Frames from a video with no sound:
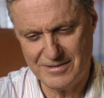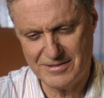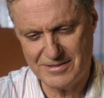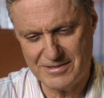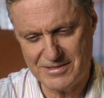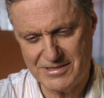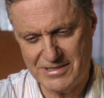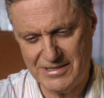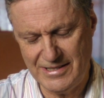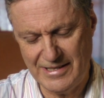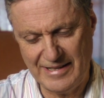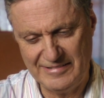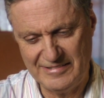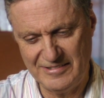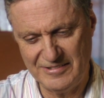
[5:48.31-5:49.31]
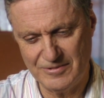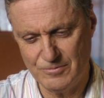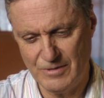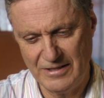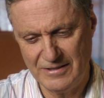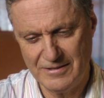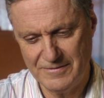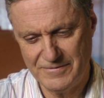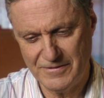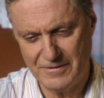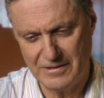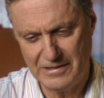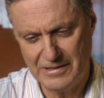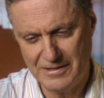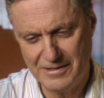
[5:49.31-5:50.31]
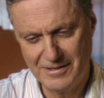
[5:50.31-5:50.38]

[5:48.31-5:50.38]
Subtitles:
she has this wonderful